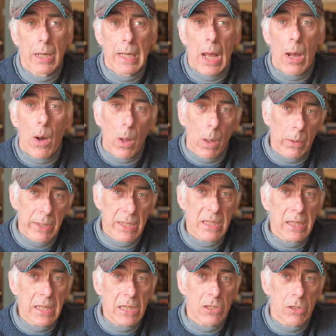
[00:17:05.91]
Now, all
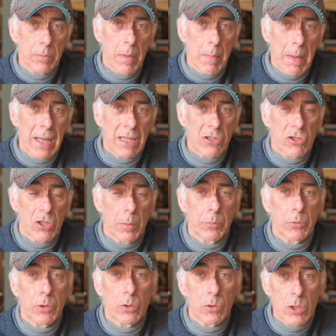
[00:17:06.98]
this needs to be matched up
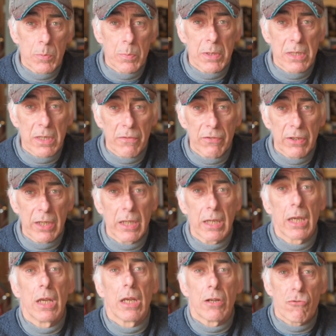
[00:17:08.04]
to your specific
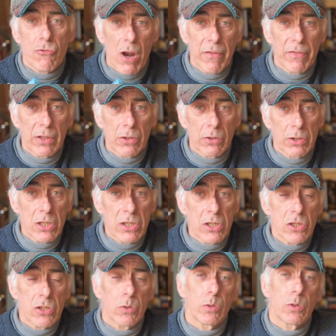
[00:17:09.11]
driving
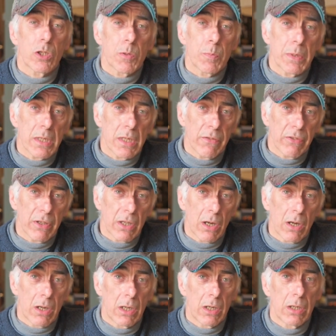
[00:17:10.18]
conditions, to your specific
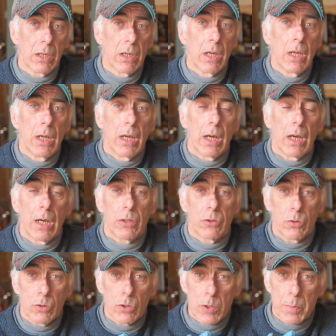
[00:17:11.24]
car, uh,
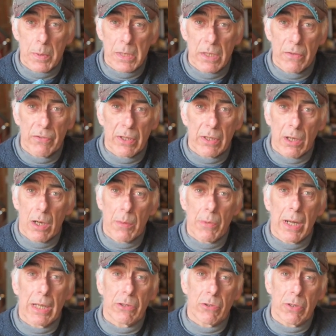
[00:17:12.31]
to your specific
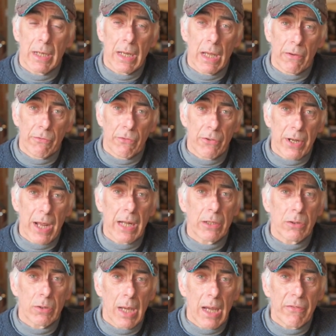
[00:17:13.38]
carburetor. Now, for
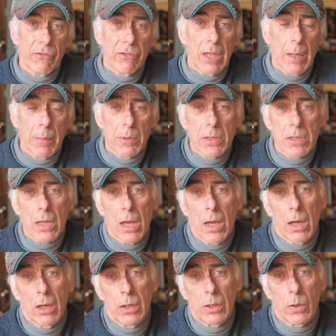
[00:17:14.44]
that, you have tables
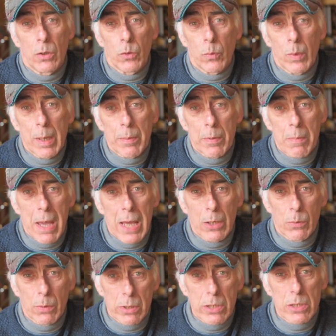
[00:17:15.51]
uh, on Weber
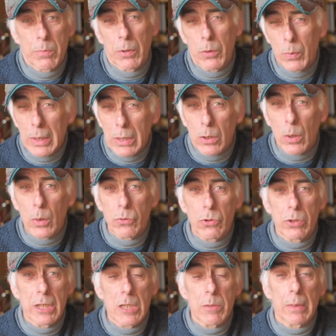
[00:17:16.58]
manuals, but we'll go
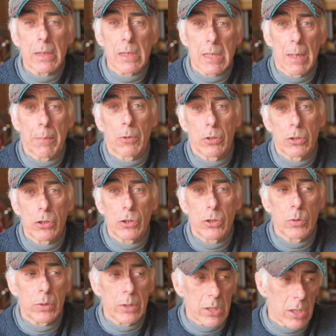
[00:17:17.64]
through this because I'm going to
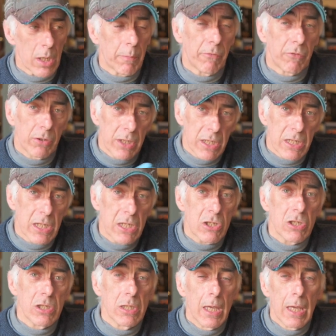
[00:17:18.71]
tune this up for this
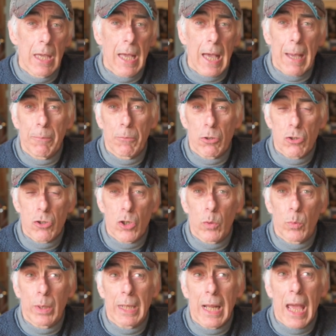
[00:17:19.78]
engine. I'm not sure
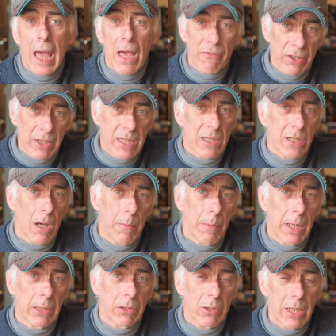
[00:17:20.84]
what I have in this
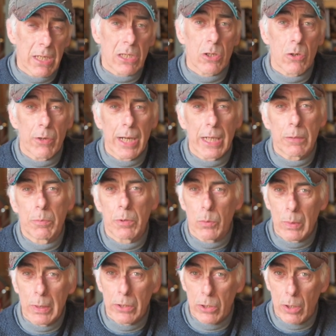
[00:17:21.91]
carburetor is correct, but
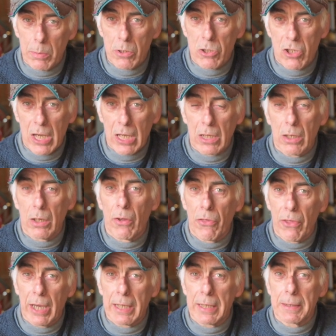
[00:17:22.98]
we'll double check on
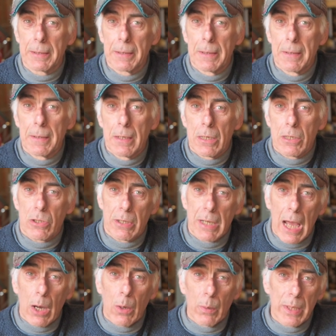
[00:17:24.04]
that. So
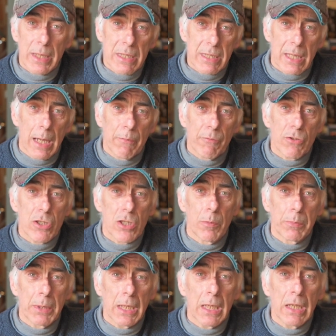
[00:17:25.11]
now it's time for
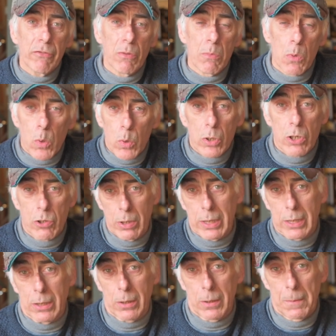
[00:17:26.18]
something even more
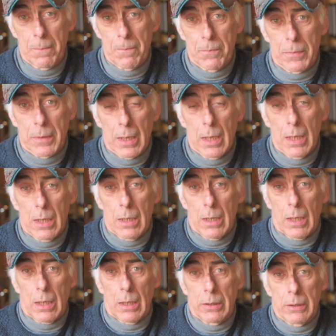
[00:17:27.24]
critical
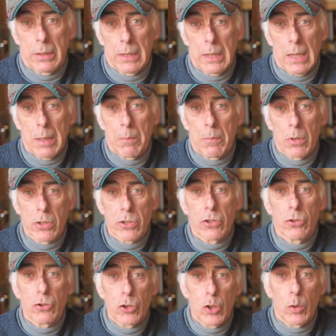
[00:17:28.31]
uh, the
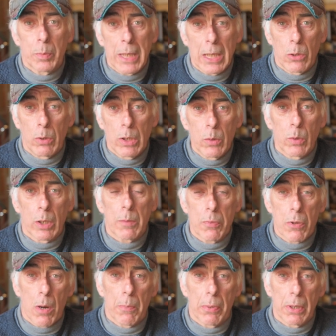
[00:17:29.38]
emulsion tube can only work
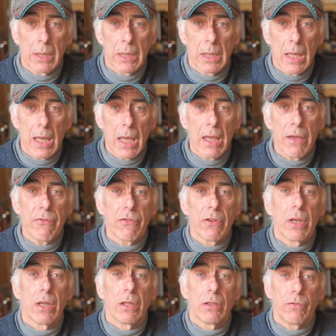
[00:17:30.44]
properly if
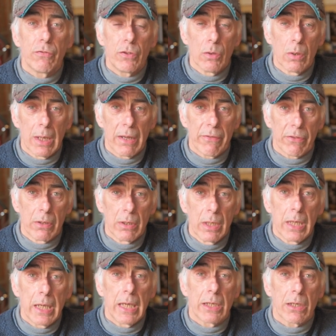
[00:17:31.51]
the fuel level
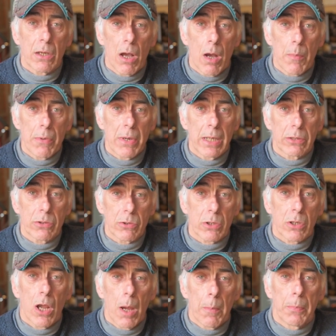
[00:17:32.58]
in the carburetor
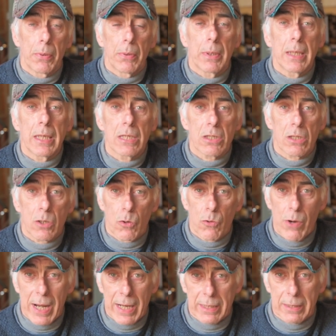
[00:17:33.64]
cup is
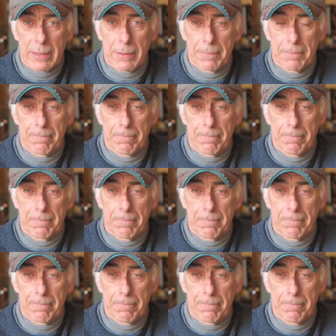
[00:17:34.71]
correct.